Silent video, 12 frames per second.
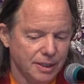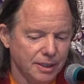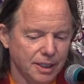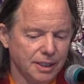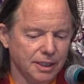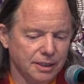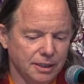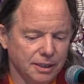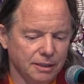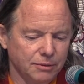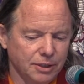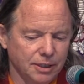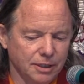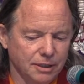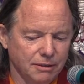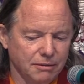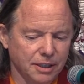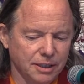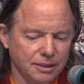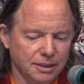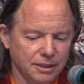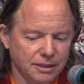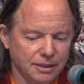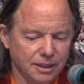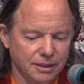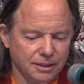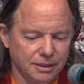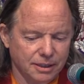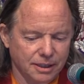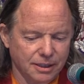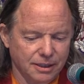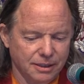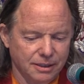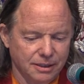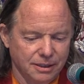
Then he gives the things. He says, uh,